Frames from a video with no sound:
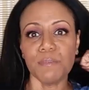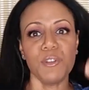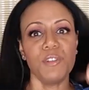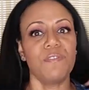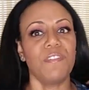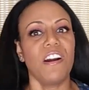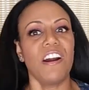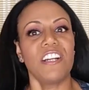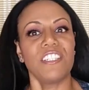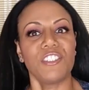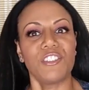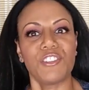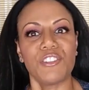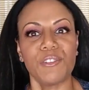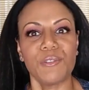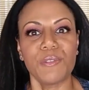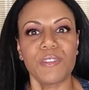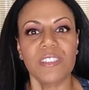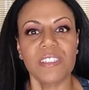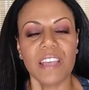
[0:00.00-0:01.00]
move on
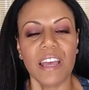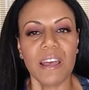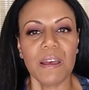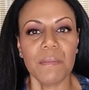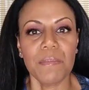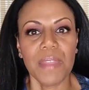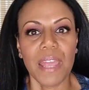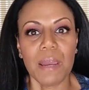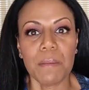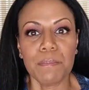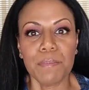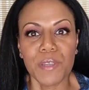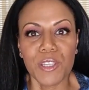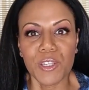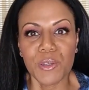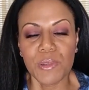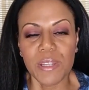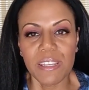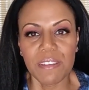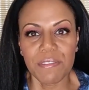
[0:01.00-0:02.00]
to some
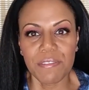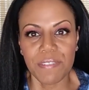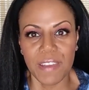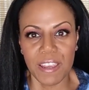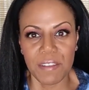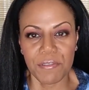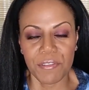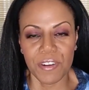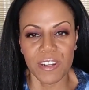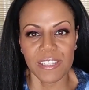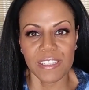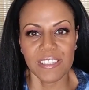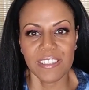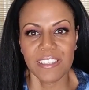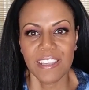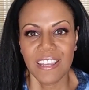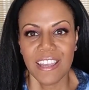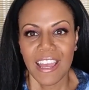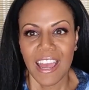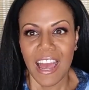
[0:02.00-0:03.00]
beauty favorites.
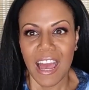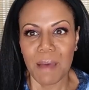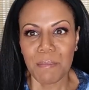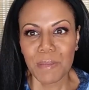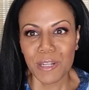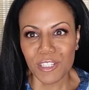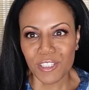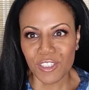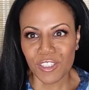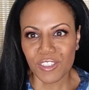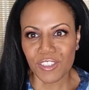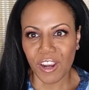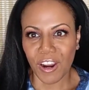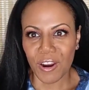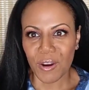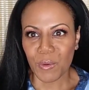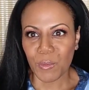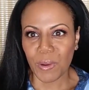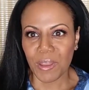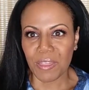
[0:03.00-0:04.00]
I'm going to
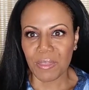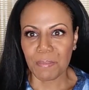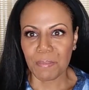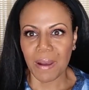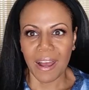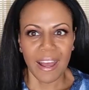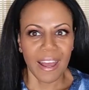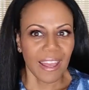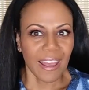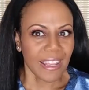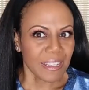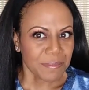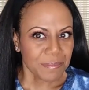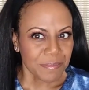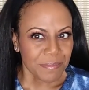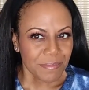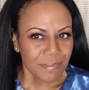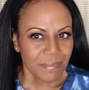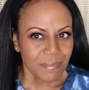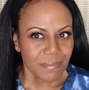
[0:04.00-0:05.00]
start with my
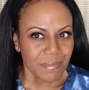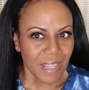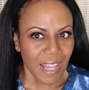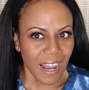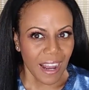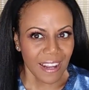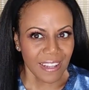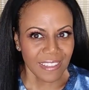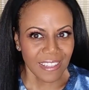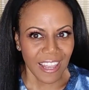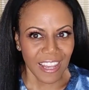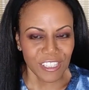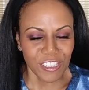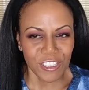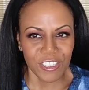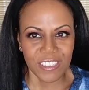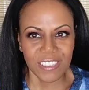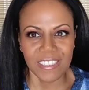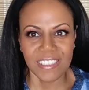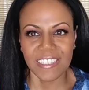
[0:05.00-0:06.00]

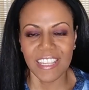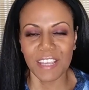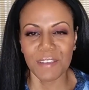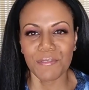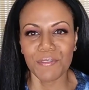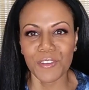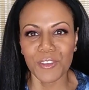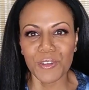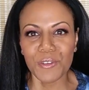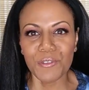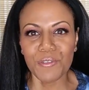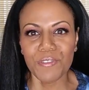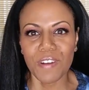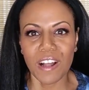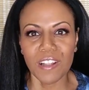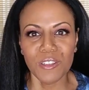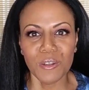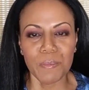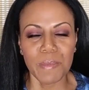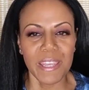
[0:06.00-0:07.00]
eyelashes. If you
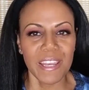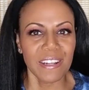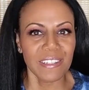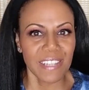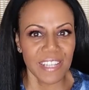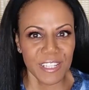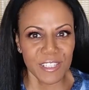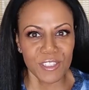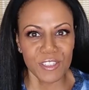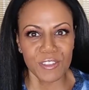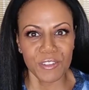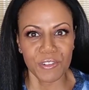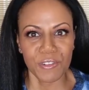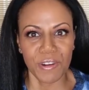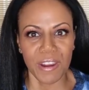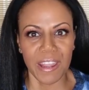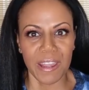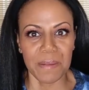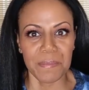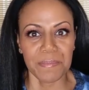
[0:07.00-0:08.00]
follow me on
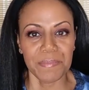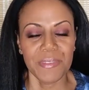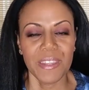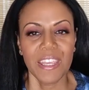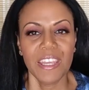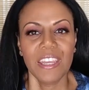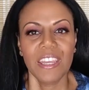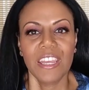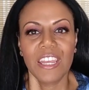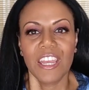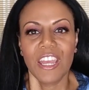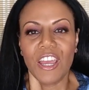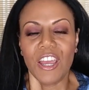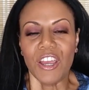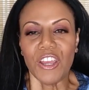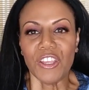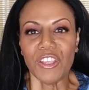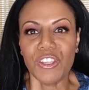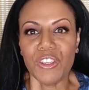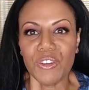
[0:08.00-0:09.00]
Instagram,
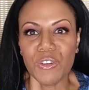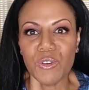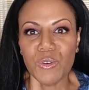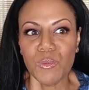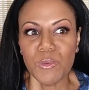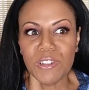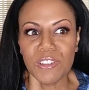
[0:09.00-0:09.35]
you